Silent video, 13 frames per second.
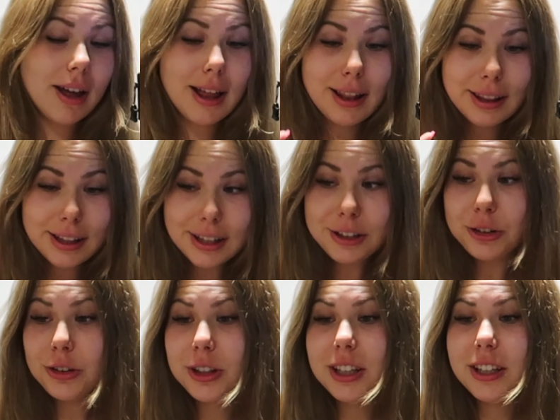
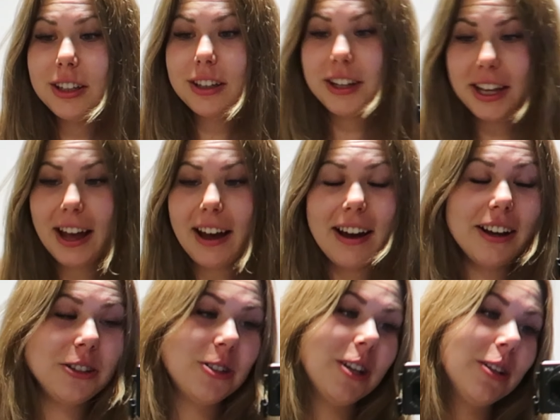literally a
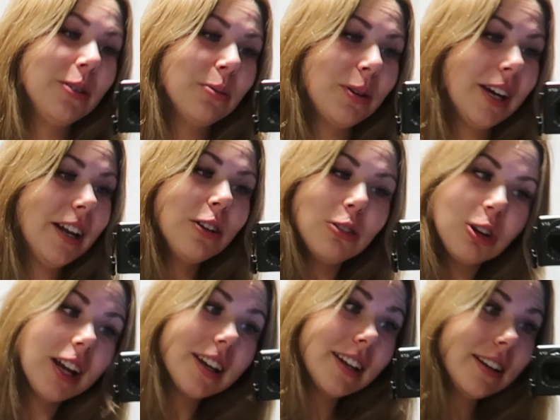high chance we cannot
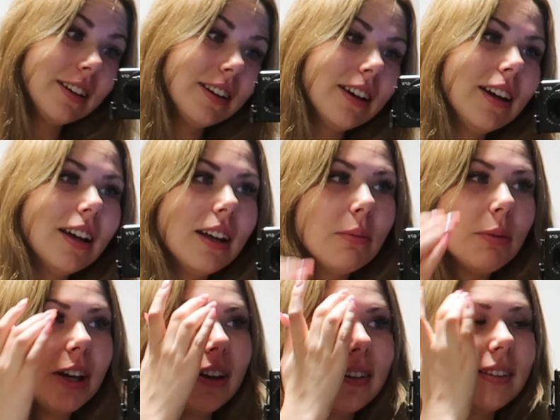check in
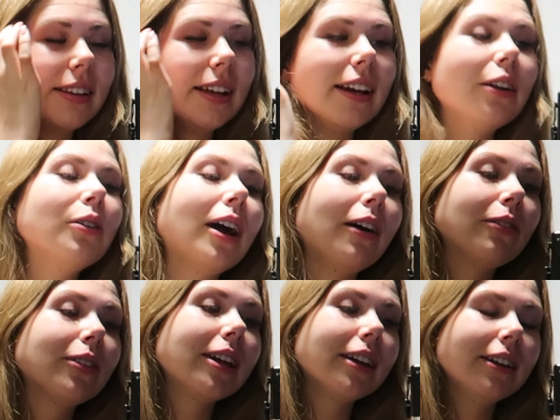because they don't
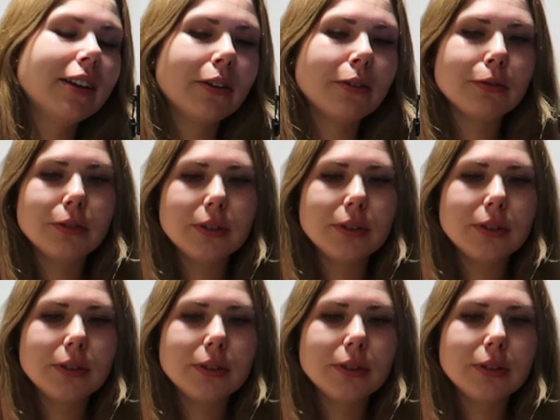have like enough